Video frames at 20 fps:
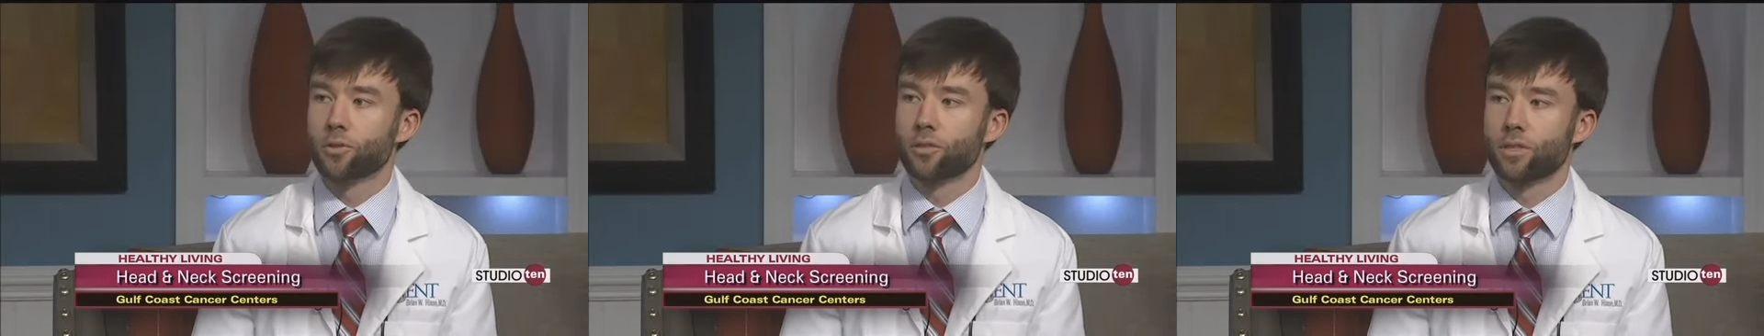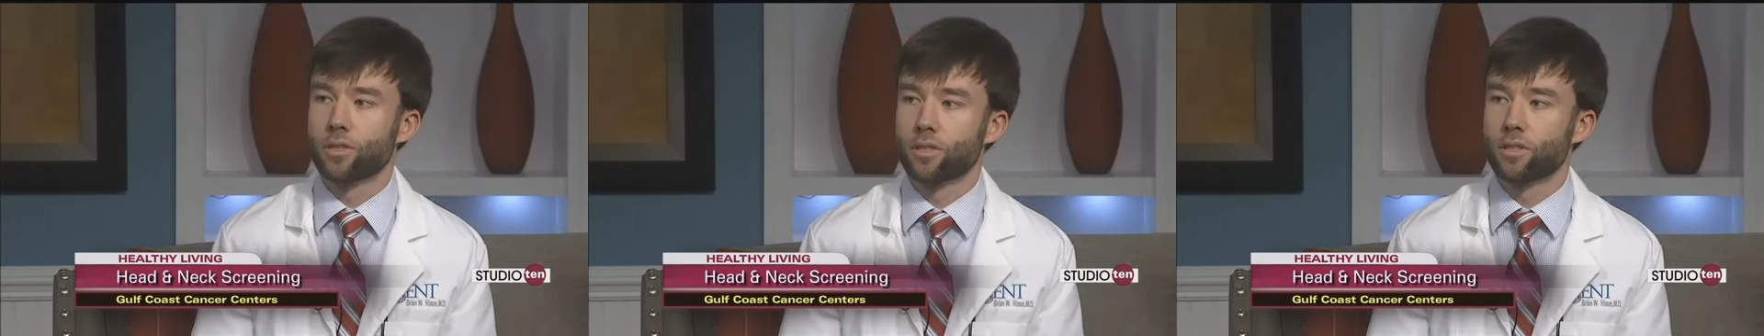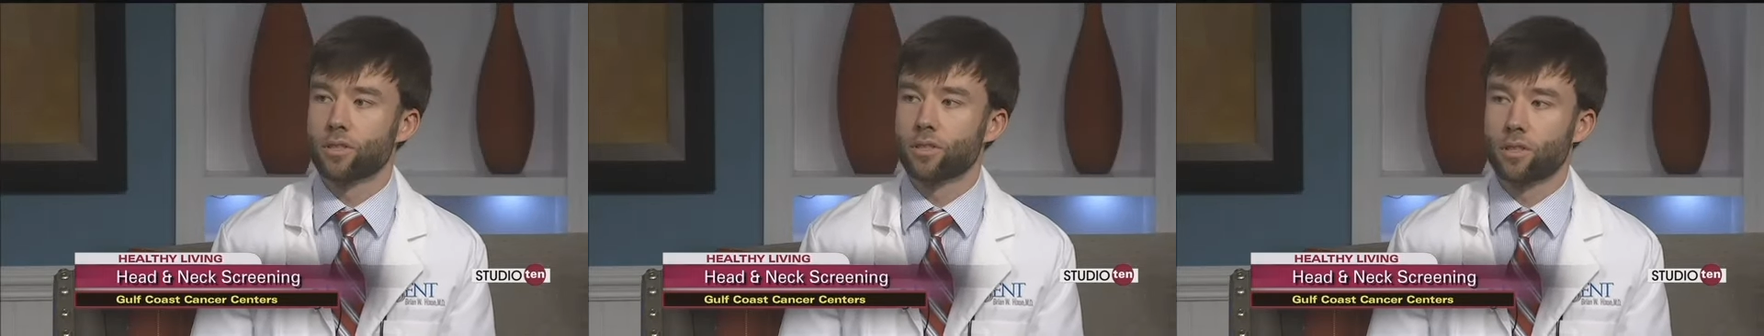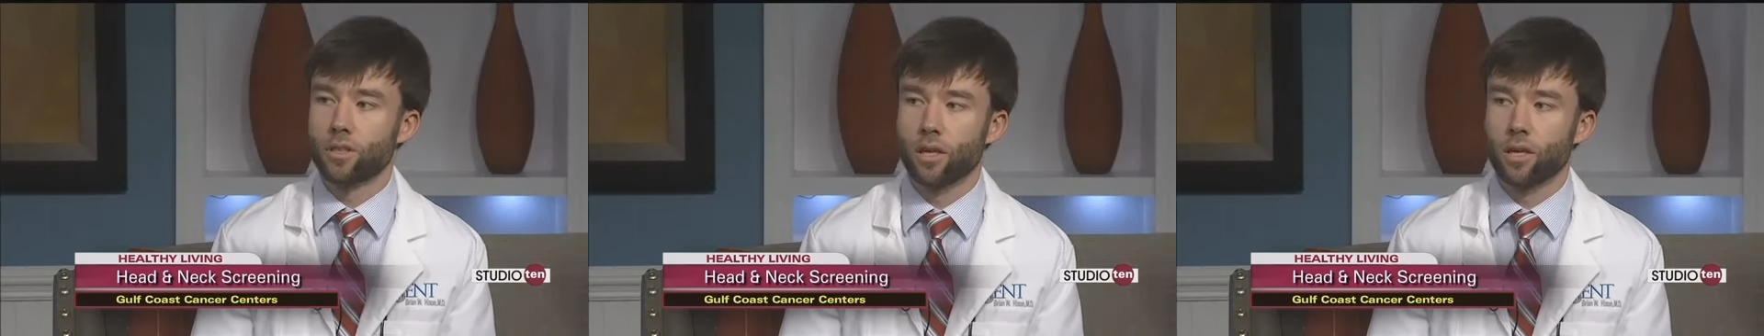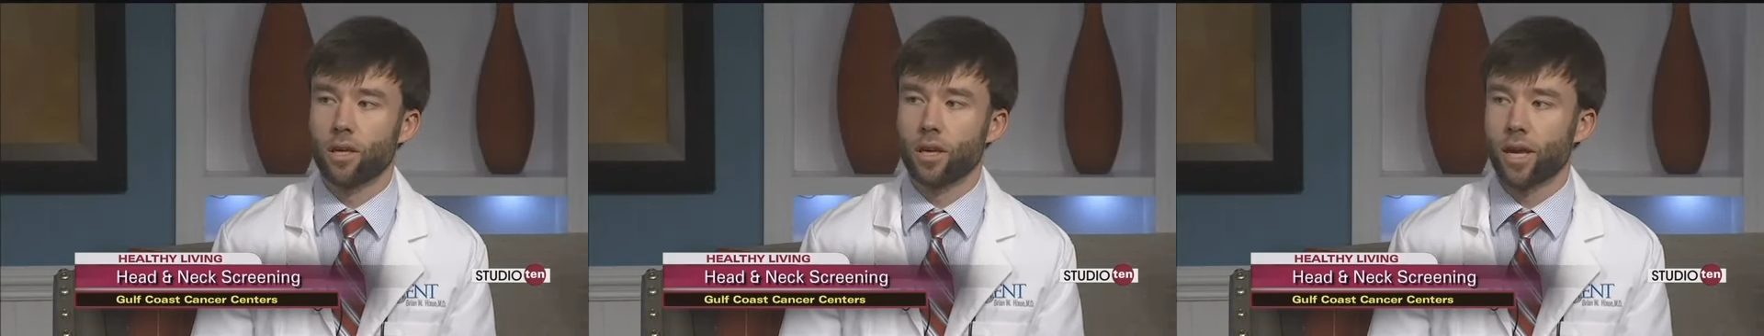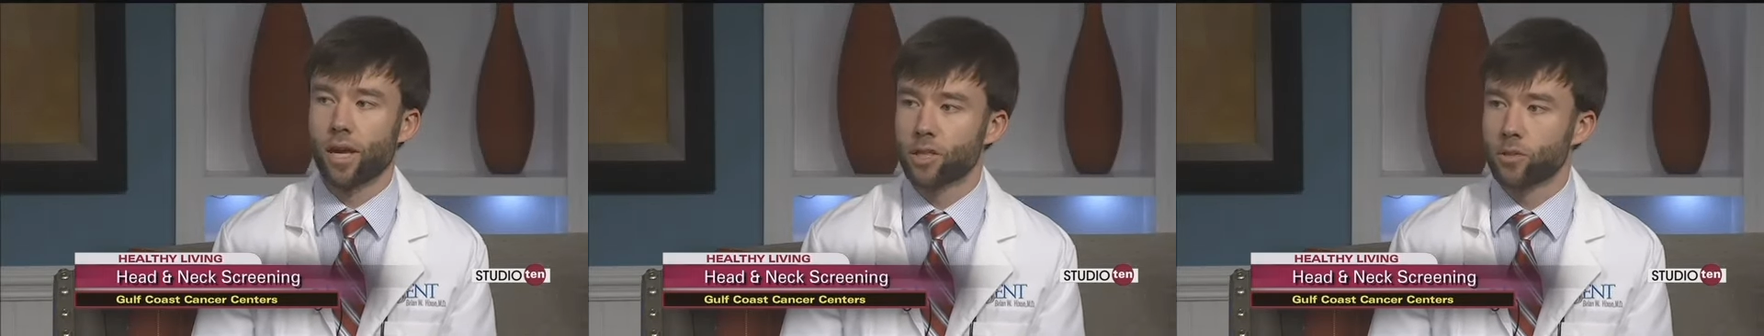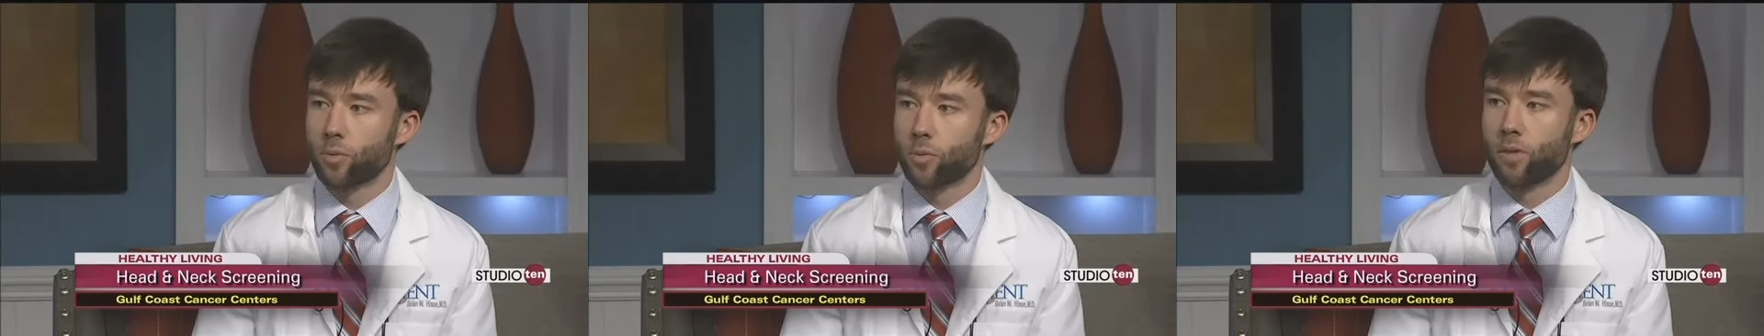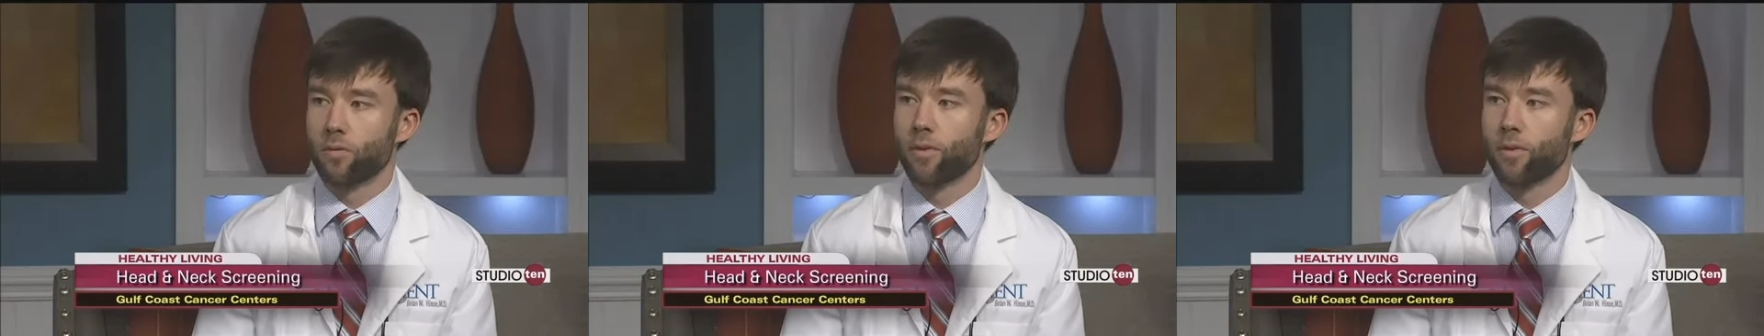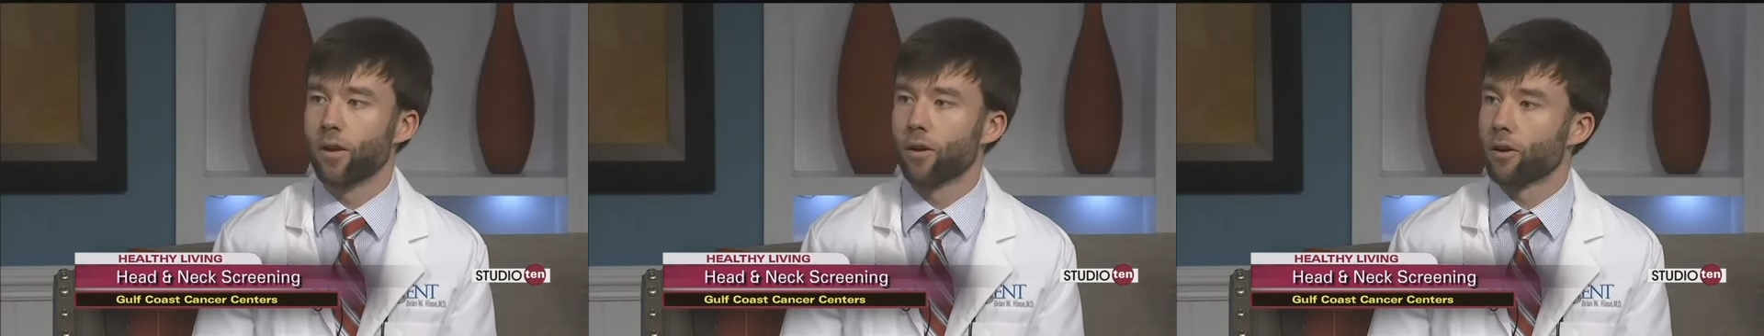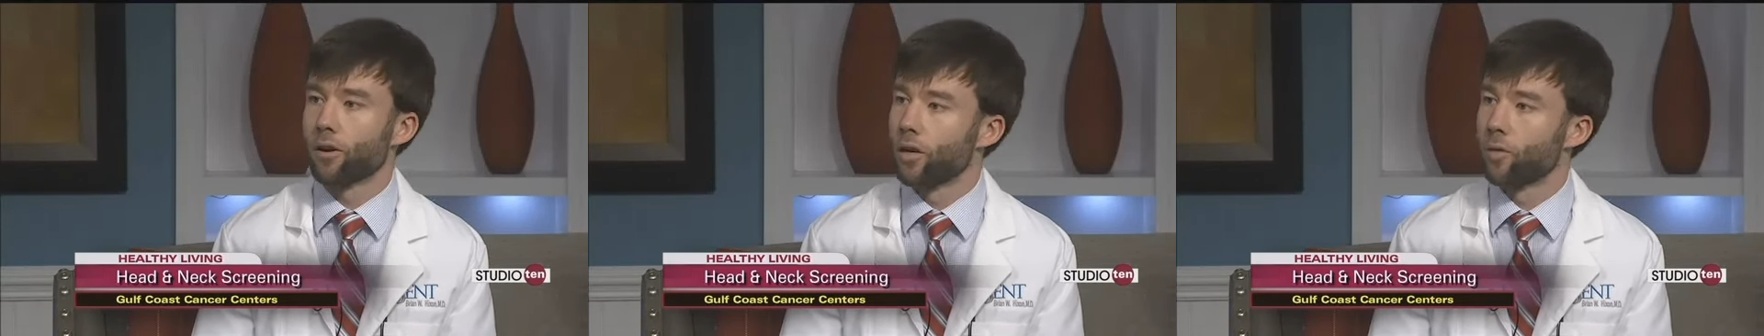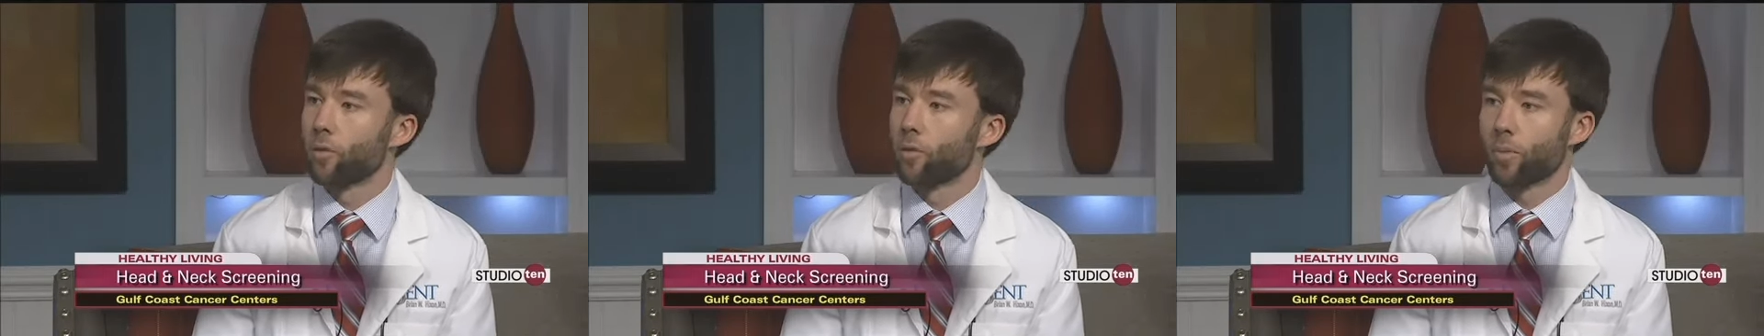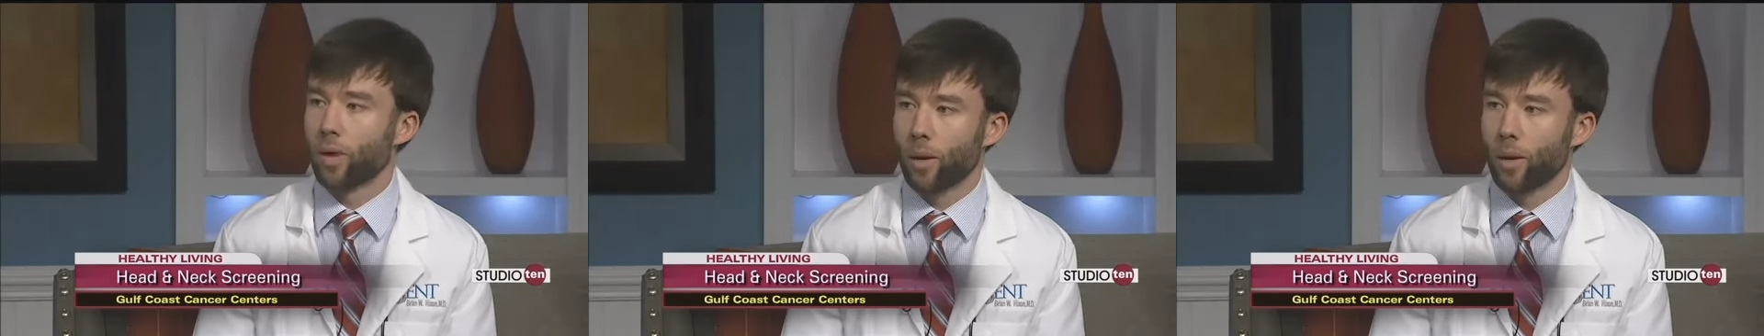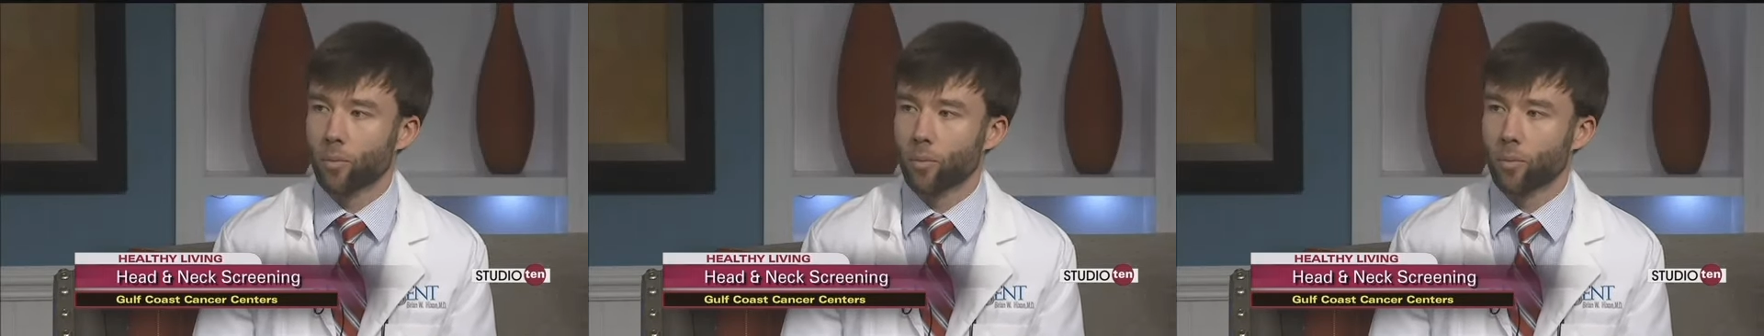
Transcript: which is the HPV or human